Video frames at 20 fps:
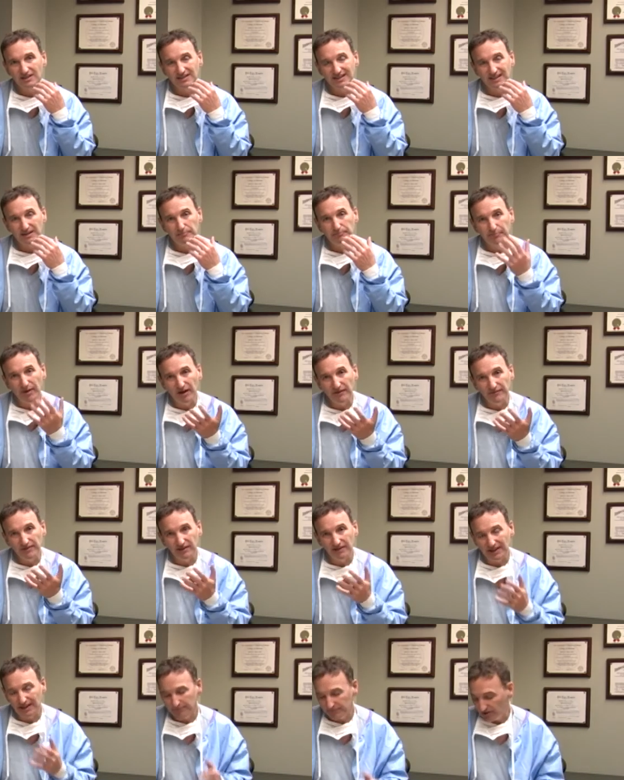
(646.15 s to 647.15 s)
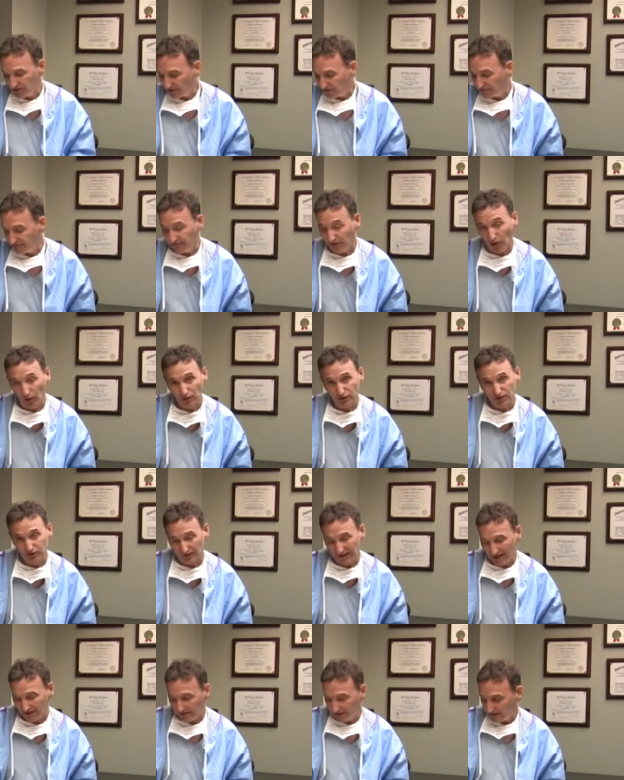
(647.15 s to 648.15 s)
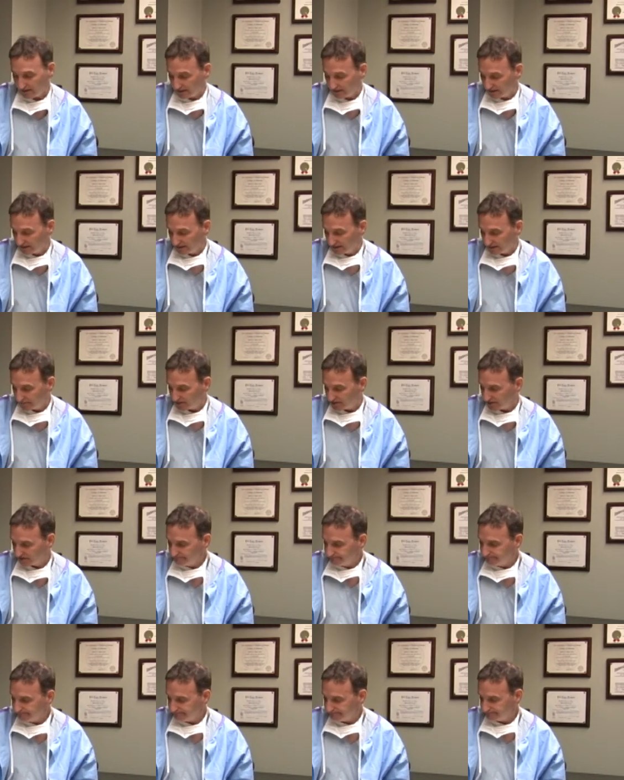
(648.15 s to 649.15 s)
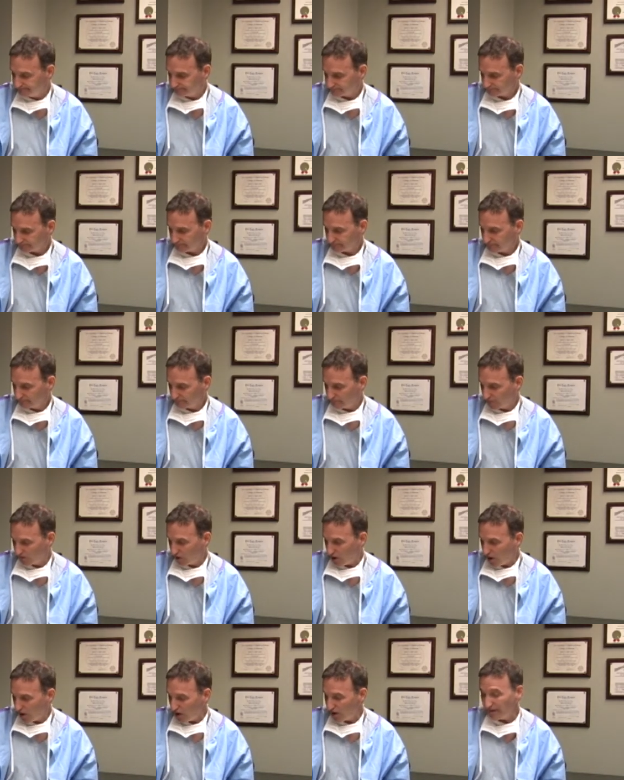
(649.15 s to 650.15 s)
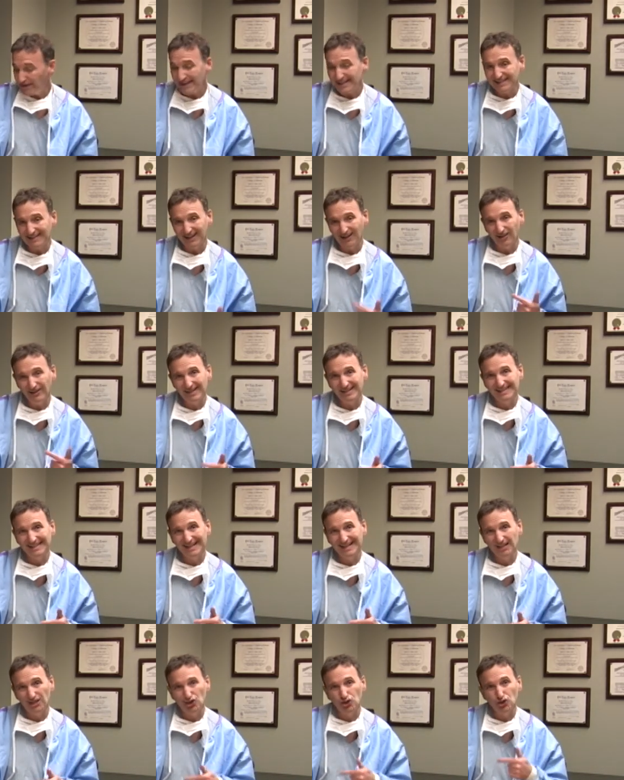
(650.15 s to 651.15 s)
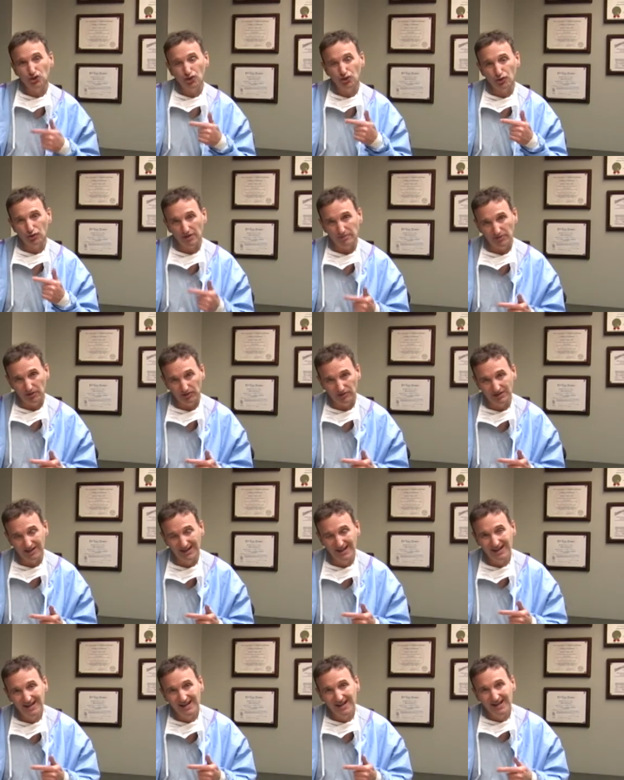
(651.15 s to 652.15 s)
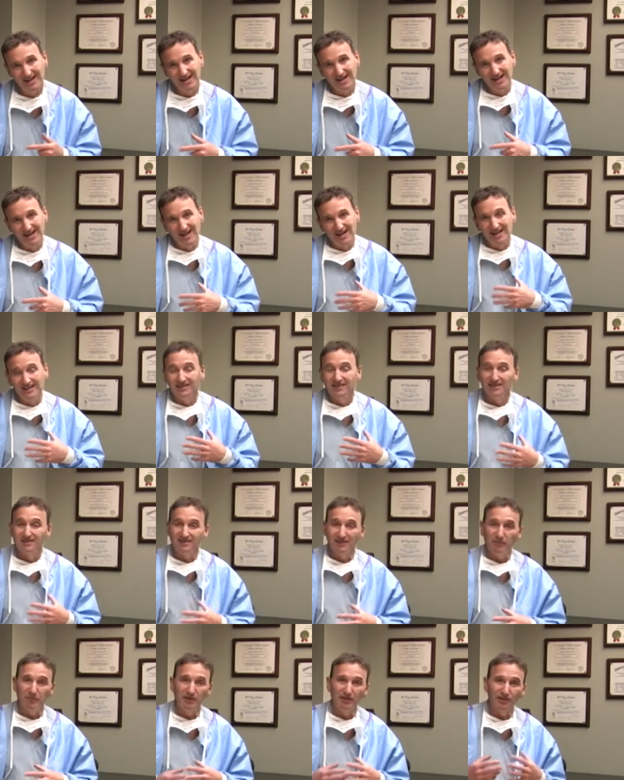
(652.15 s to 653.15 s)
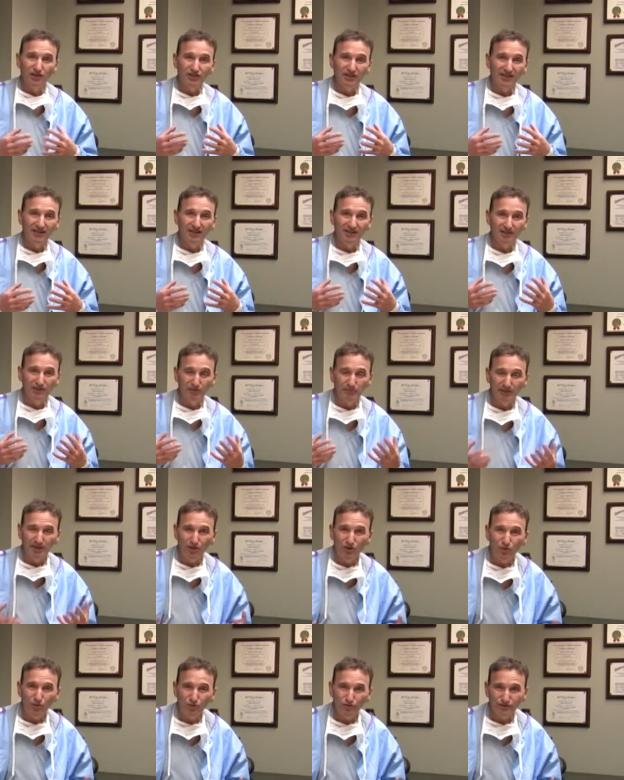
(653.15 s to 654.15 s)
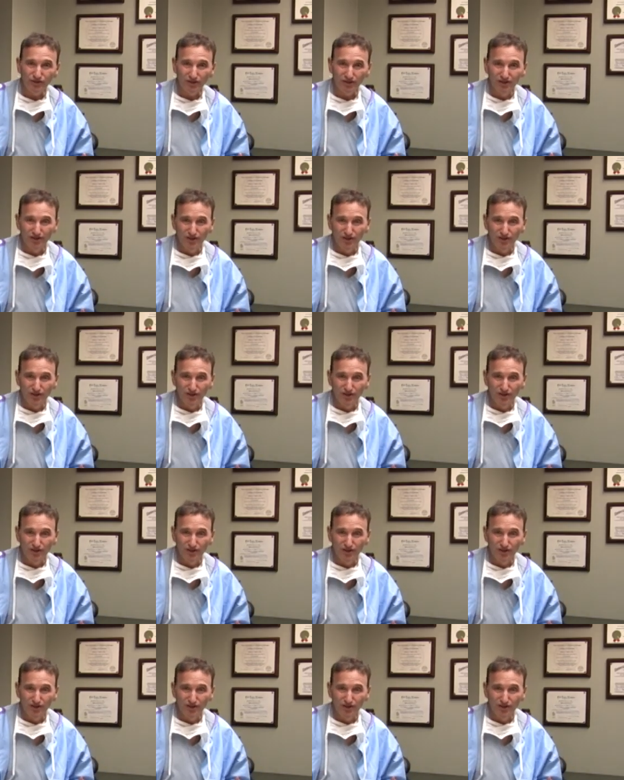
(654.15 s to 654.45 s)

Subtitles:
skin above the lip, to the folds around the lips. All these areas contribute to someone looking a little bit older.